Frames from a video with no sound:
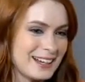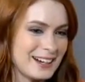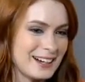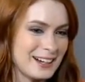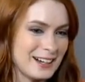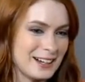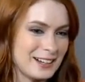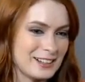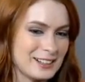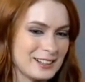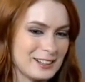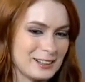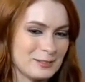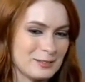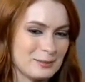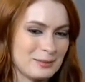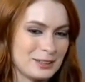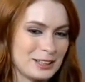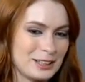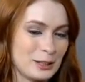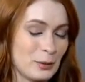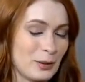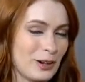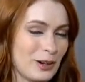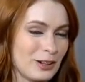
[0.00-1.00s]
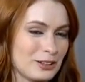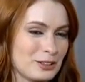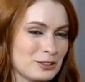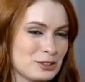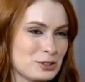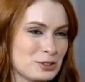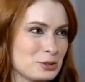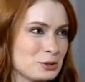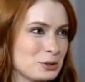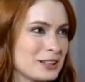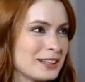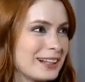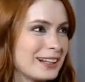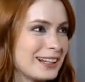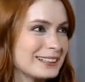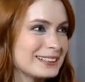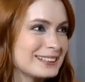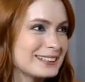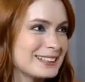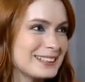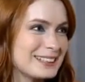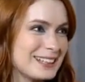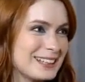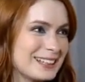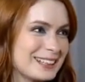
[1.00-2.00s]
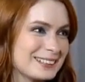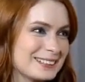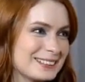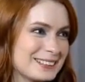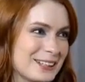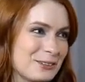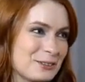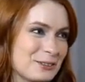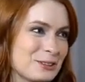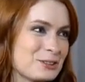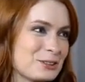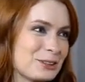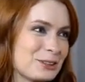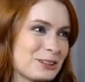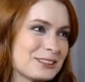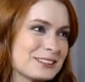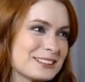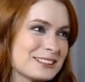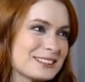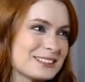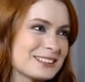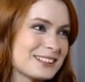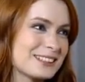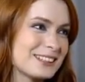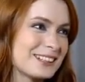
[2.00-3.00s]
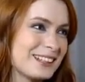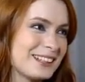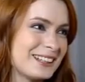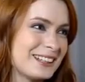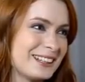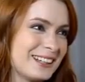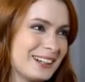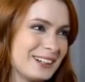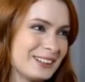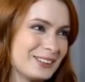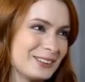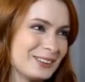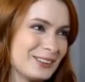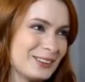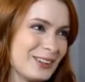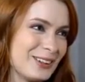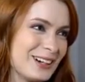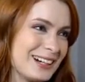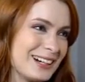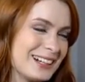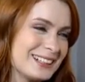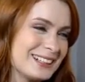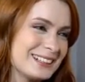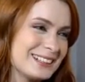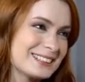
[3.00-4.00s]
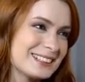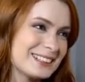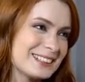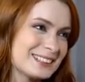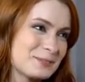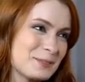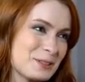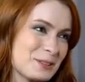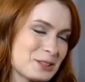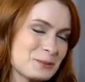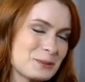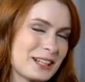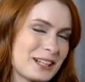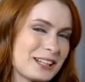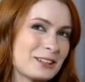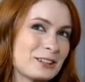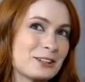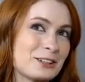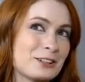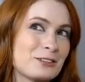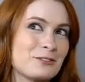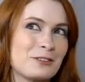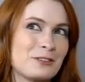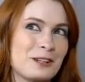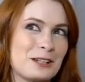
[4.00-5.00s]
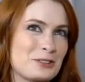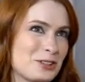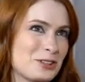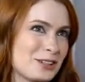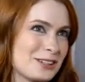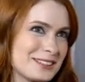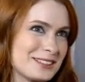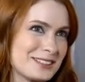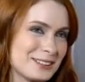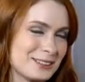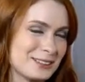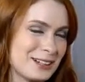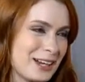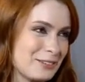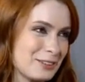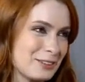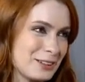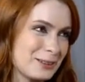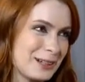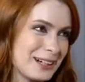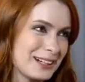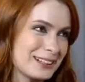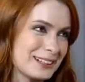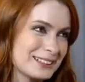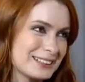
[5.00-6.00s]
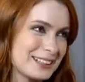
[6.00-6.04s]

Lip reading: On the street, I see Geek and Sundry shirts a lot, especially when I go to conventions. They're everywhere.